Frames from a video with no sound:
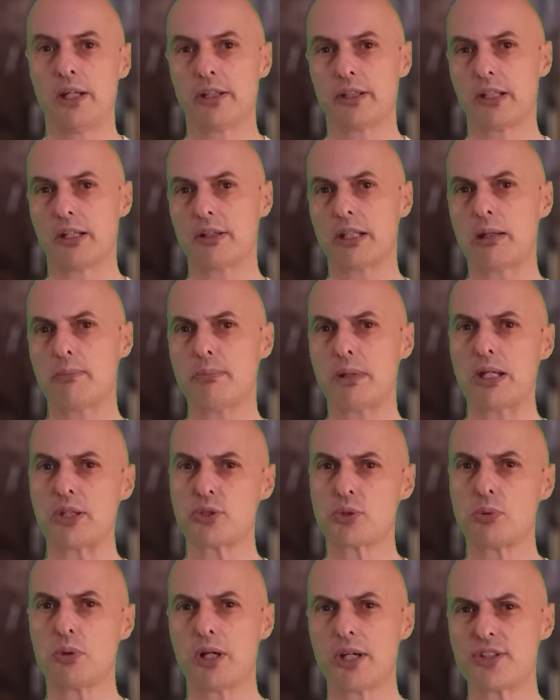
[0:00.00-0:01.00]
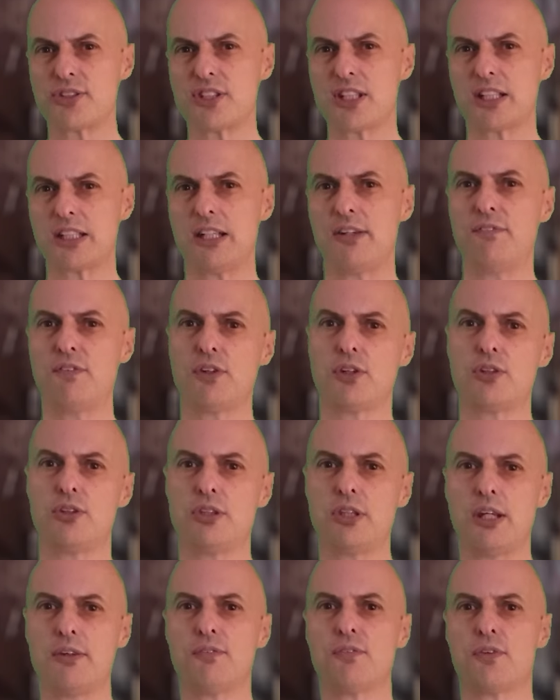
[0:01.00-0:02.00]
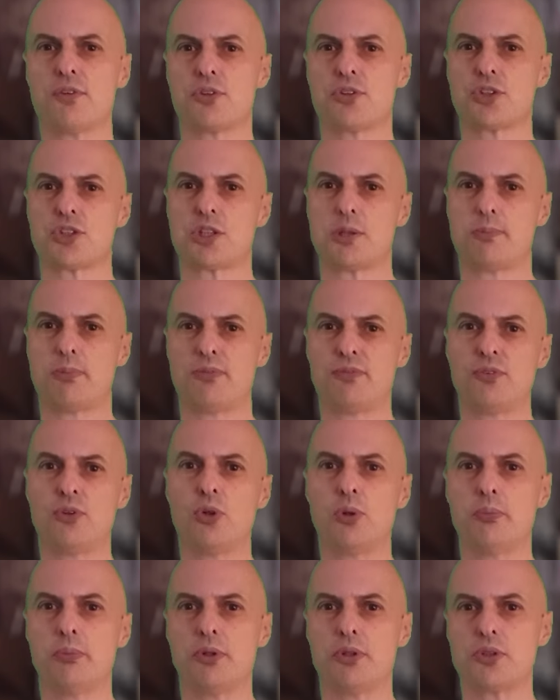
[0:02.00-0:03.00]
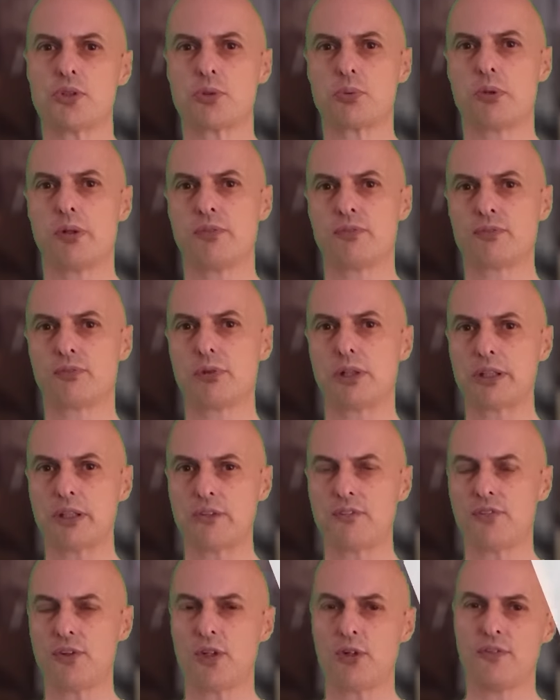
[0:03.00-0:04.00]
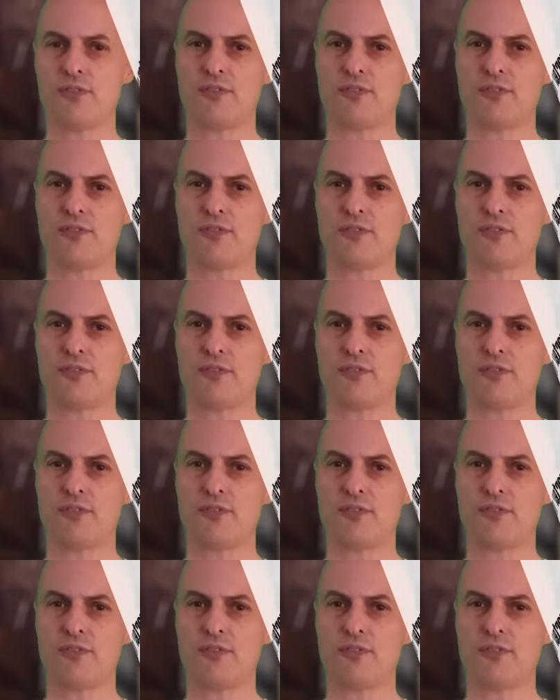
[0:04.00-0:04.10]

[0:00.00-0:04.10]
Now that makes quite a significant difference to performance. We've run a few